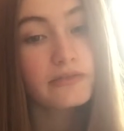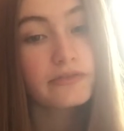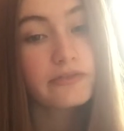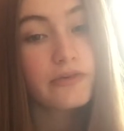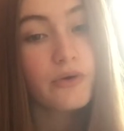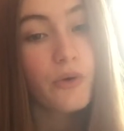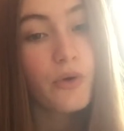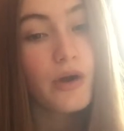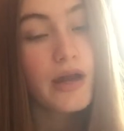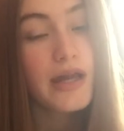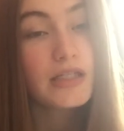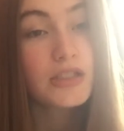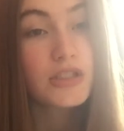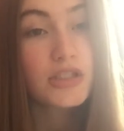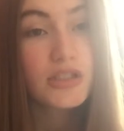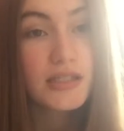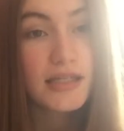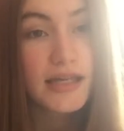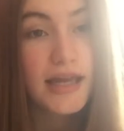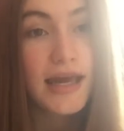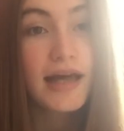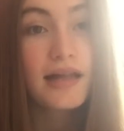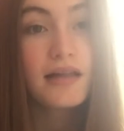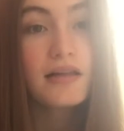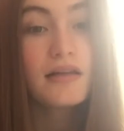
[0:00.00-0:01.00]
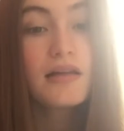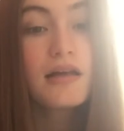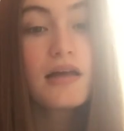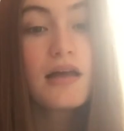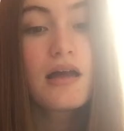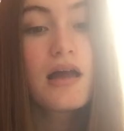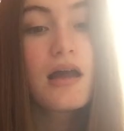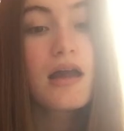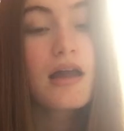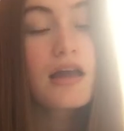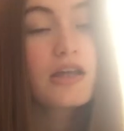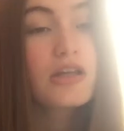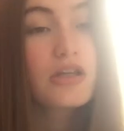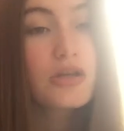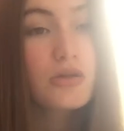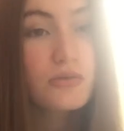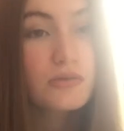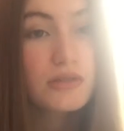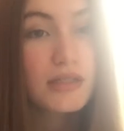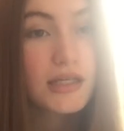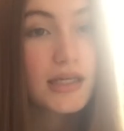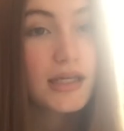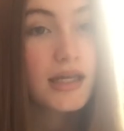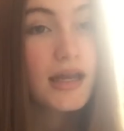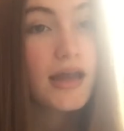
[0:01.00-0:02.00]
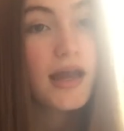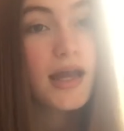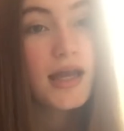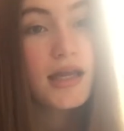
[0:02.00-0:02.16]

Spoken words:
4HCl using